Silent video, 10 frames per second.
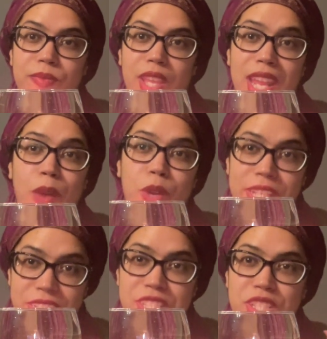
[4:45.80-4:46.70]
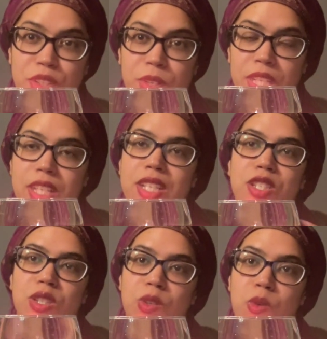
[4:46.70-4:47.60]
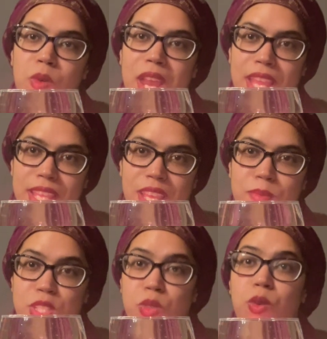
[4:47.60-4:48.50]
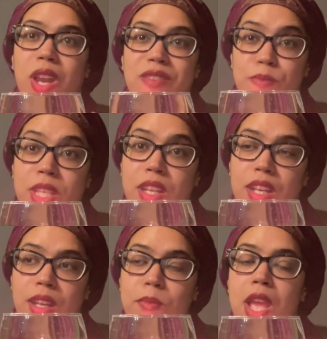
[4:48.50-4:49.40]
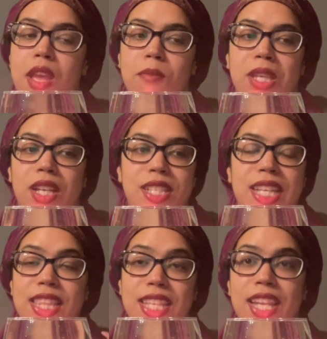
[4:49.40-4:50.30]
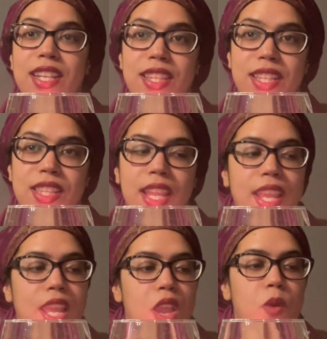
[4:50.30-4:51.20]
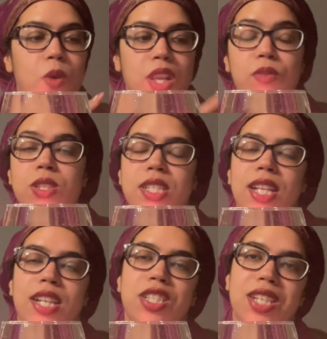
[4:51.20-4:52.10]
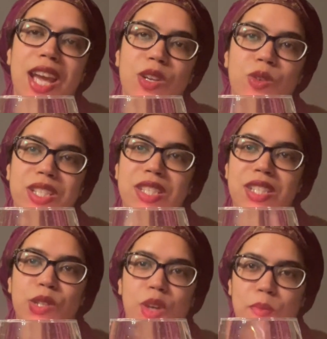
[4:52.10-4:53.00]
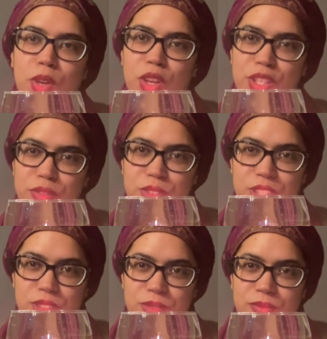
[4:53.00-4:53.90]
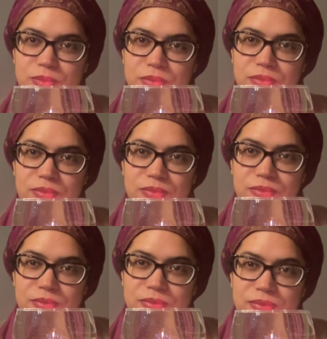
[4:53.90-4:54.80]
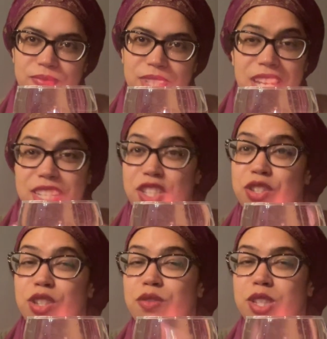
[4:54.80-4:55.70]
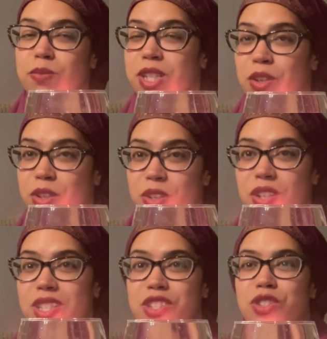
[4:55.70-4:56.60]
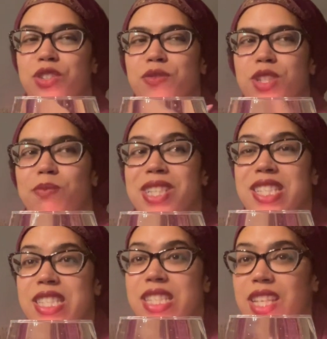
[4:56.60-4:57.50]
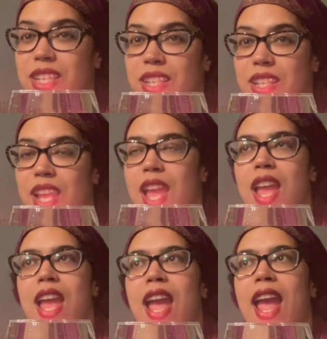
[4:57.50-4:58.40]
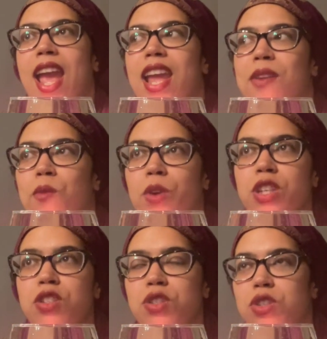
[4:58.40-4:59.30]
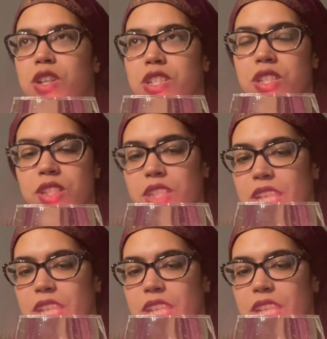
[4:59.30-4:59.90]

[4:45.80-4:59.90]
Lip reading: and I want to integrate it into who I am, into who I've become. Because at the end of the day, whatever is in that shadow is still a part of you. And it deserves to be heard, it deserves to be seen. And when you start to look